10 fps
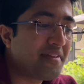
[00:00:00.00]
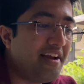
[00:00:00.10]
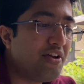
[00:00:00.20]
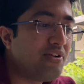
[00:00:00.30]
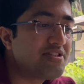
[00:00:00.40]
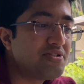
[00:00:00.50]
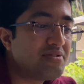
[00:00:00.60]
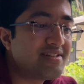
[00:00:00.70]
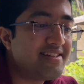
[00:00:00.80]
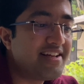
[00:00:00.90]
It also
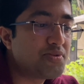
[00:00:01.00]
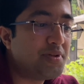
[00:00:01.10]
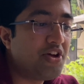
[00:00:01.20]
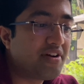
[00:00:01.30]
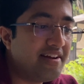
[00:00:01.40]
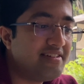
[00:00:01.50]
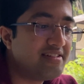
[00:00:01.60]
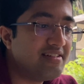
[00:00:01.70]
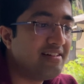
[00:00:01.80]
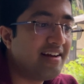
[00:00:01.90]
syncs with your
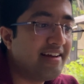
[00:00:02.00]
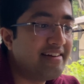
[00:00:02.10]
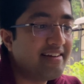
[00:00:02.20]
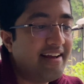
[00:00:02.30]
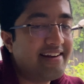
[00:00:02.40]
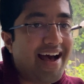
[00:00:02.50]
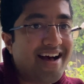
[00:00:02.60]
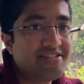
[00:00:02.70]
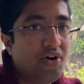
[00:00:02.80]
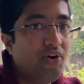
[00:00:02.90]
Kindle, and it
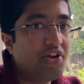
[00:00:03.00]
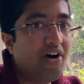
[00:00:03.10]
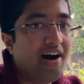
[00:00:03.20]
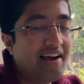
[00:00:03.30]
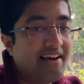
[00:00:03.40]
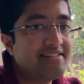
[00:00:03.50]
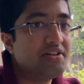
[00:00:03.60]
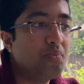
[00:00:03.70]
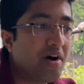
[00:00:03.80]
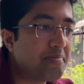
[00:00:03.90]
has all your highlights
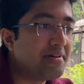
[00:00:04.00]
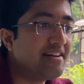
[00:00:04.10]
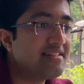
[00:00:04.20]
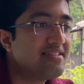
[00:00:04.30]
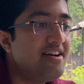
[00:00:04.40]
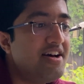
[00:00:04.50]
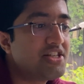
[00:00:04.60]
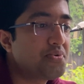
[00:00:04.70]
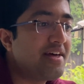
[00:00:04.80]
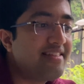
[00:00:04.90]
in one place.
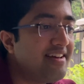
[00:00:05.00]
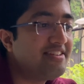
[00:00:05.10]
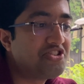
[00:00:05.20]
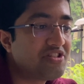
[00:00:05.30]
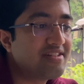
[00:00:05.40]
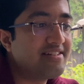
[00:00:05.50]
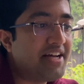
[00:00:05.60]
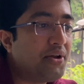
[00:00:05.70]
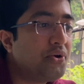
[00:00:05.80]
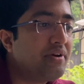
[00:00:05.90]
So I think just
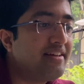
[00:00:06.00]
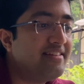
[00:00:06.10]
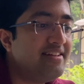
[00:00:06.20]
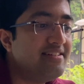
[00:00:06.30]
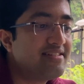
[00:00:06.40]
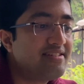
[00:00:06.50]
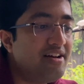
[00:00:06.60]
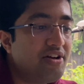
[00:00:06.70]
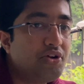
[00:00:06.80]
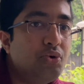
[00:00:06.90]
downloading these
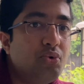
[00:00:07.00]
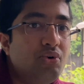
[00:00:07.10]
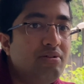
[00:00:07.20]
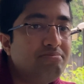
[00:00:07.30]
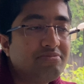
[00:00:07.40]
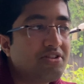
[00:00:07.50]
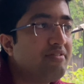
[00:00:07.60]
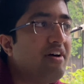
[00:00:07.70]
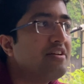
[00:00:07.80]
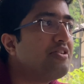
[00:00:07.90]
cool sort
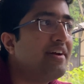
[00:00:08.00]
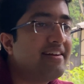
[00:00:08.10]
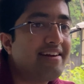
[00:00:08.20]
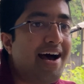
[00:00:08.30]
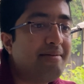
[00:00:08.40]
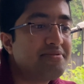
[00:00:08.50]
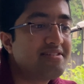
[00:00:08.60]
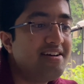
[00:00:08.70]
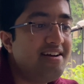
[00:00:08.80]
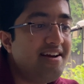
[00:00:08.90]
of underrated
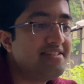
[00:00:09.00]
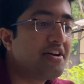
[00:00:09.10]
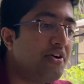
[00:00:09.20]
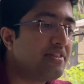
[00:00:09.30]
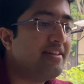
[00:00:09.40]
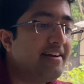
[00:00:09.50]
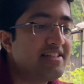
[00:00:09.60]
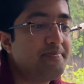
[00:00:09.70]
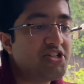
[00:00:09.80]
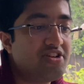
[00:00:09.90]
apps is a good thing,
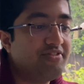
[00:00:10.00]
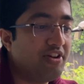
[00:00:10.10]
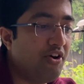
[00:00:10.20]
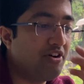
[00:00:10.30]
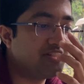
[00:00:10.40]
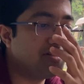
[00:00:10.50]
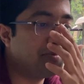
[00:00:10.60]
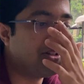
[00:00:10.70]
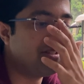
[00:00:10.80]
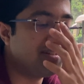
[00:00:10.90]
especially for the long term,
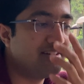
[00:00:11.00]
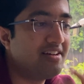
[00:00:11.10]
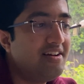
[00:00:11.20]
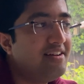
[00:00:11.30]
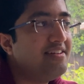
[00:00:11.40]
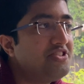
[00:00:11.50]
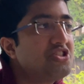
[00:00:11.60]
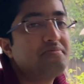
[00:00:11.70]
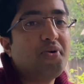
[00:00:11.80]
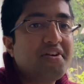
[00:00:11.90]
because it
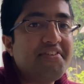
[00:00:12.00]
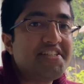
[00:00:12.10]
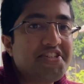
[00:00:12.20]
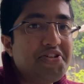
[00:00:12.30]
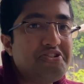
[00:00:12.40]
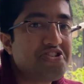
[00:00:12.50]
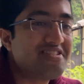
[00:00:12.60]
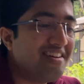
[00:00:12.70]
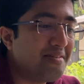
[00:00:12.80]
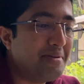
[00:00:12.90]
just motivates you just a
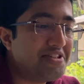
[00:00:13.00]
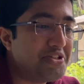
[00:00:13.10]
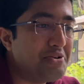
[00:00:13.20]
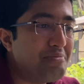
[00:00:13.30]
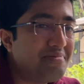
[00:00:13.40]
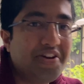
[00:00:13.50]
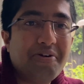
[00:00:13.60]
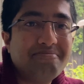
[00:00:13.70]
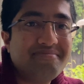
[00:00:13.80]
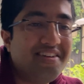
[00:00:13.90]
little bit to
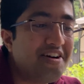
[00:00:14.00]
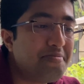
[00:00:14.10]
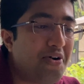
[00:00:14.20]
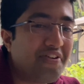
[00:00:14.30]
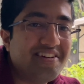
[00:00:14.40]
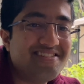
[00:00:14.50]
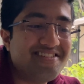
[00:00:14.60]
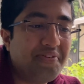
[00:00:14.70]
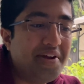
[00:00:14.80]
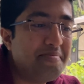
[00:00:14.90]
learn more
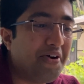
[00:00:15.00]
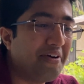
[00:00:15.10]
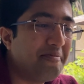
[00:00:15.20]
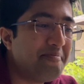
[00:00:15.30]
and read more.